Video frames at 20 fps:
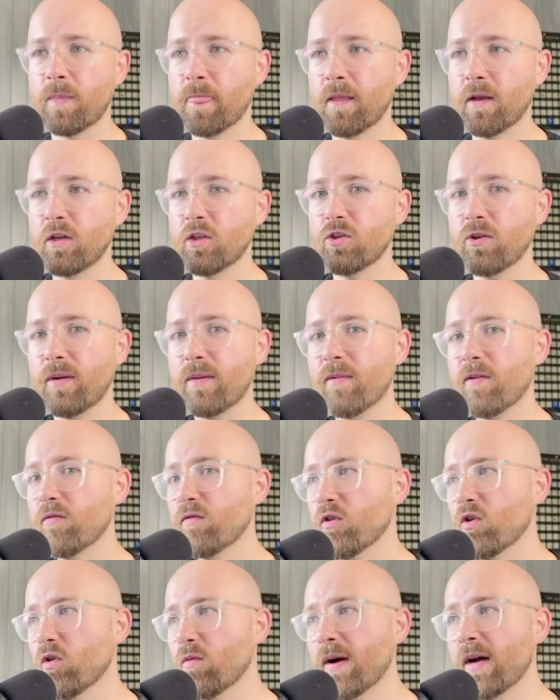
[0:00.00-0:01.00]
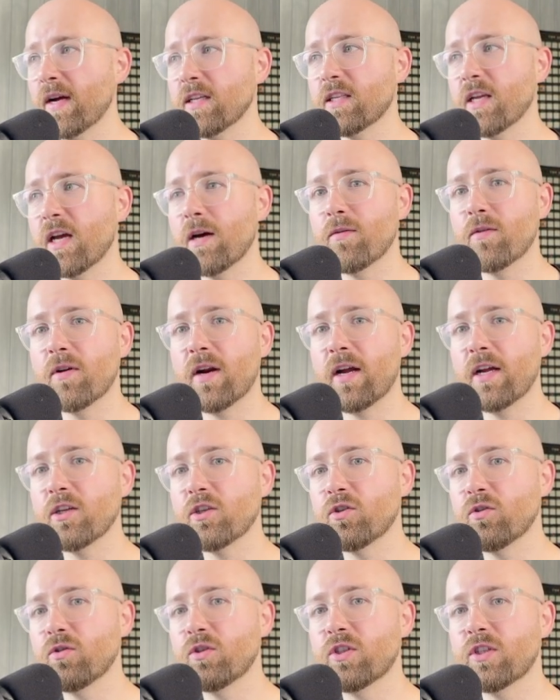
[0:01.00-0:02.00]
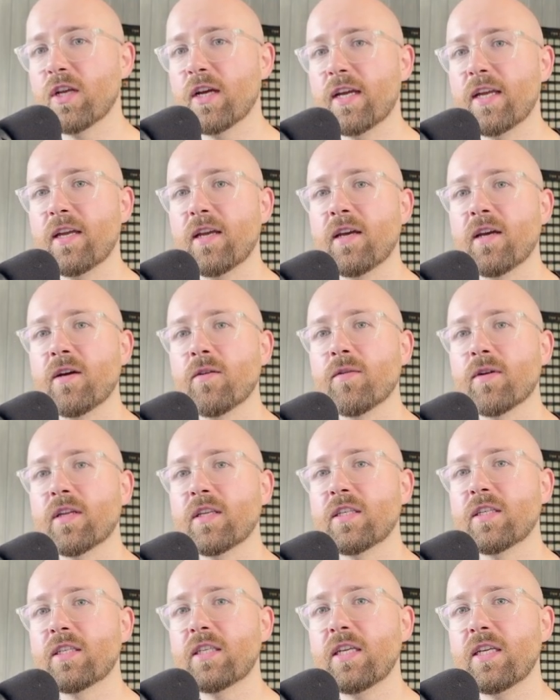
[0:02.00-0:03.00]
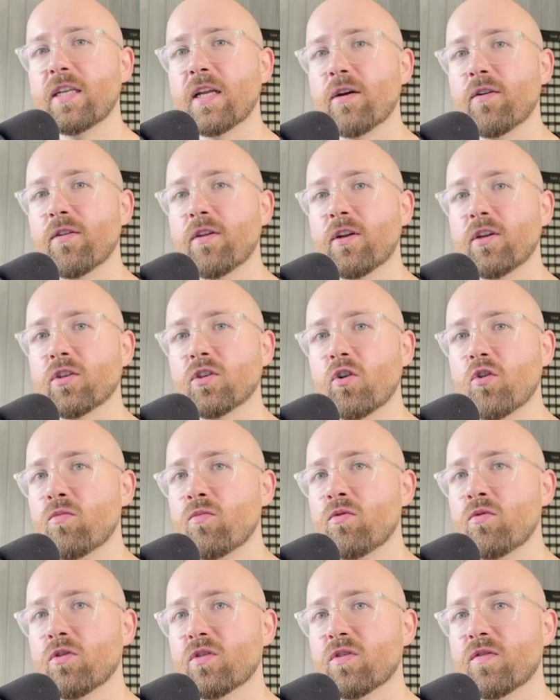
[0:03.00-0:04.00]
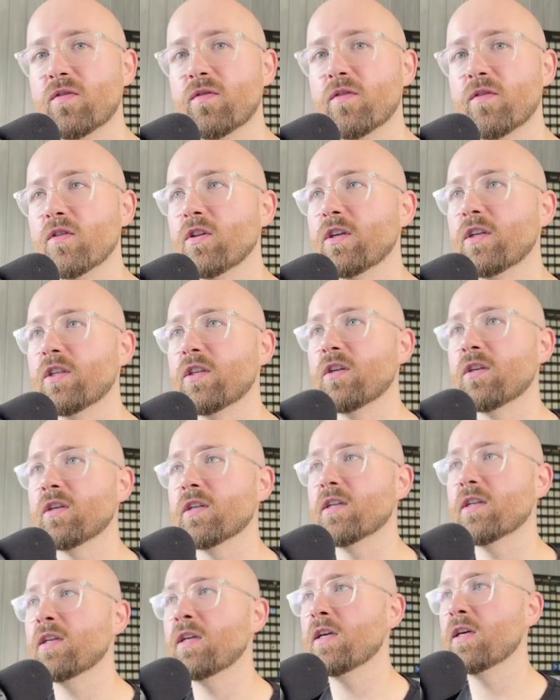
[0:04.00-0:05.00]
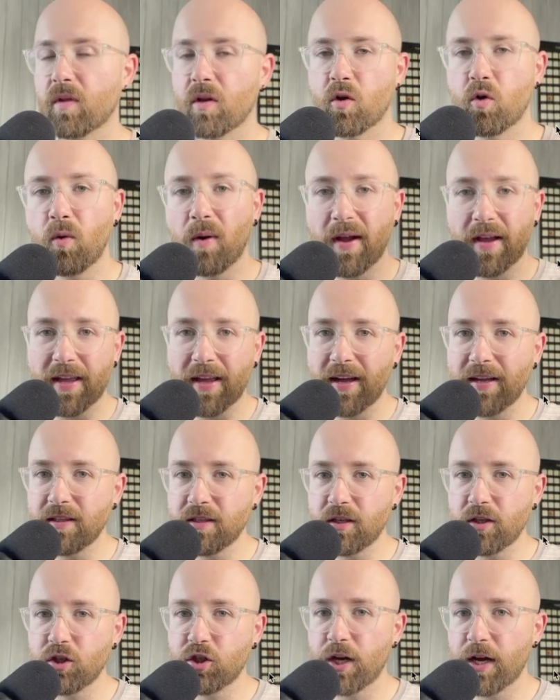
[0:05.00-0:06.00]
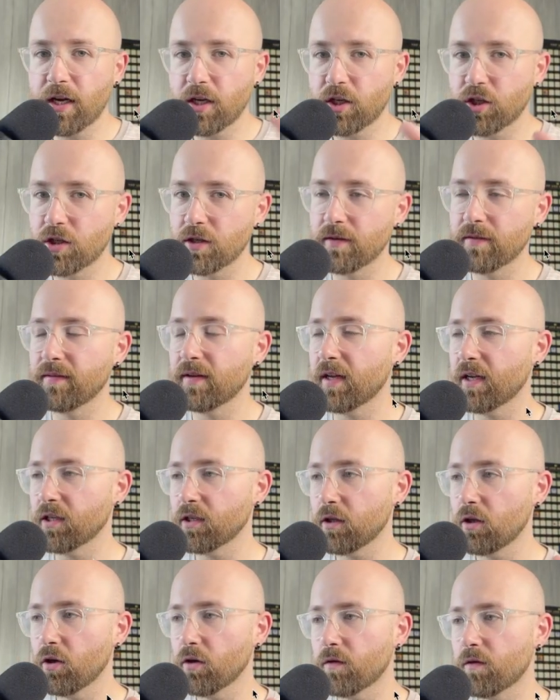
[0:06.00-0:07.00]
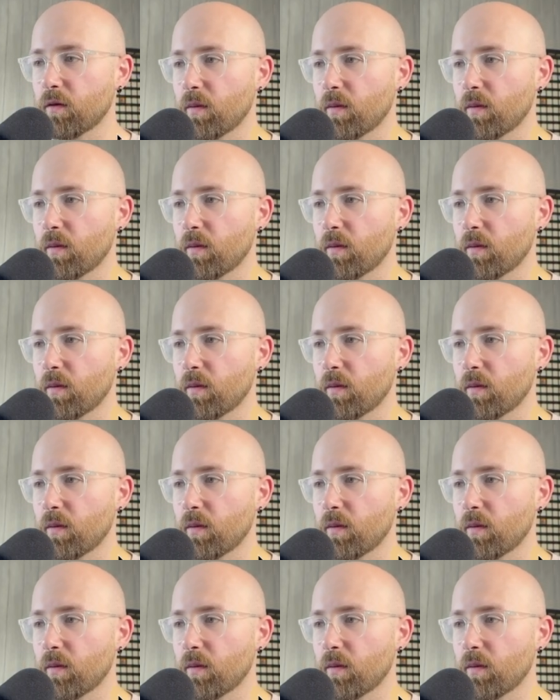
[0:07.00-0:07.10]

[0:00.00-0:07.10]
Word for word: So anyway, if we go back to our actual site, we can see now that it's almost fully done. Quick interjection, it's Luke from